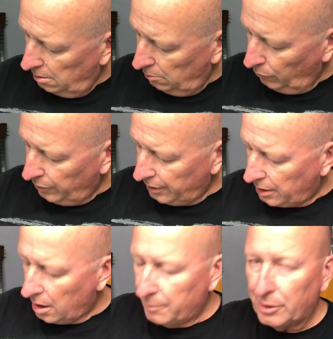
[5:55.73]
We ran a
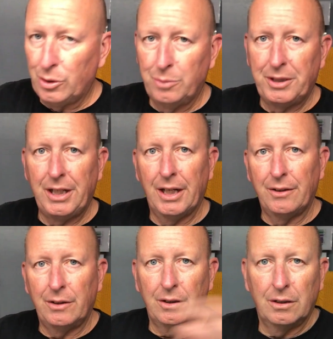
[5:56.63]
common group
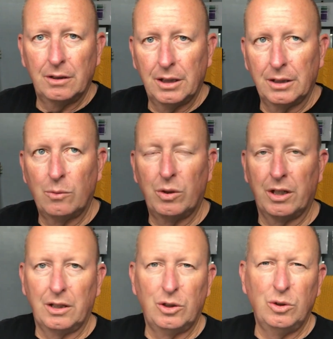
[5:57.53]
together, a
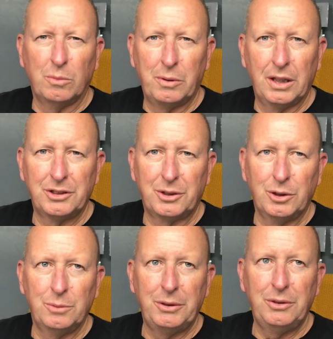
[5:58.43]
Google Plus
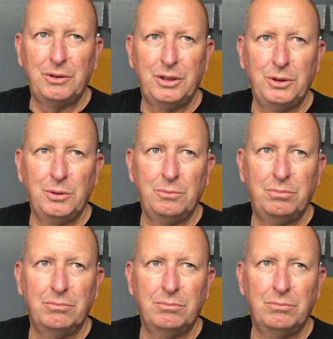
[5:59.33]
group, YouTube